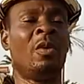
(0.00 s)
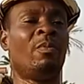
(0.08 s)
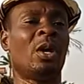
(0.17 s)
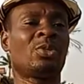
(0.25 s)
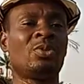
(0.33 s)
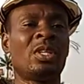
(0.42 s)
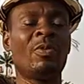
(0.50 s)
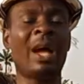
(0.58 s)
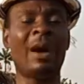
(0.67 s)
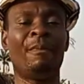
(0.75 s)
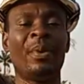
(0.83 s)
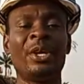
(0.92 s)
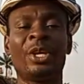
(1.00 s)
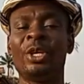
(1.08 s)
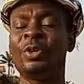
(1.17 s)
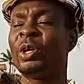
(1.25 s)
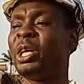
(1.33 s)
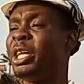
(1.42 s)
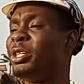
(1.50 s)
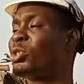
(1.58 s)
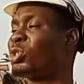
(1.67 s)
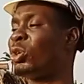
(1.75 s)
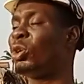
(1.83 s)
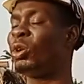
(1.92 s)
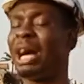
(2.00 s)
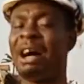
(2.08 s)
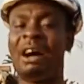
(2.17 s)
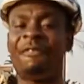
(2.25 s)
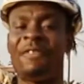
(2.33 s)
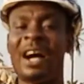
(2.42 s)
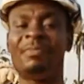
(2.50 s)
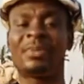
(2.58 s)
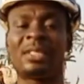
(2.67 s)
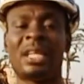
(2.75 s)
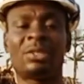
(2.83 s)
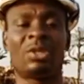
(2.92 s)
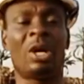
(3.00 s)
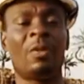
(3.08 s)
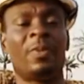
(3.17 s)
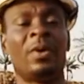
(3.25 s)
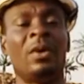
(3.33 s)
But today we are bringing you into our farm setup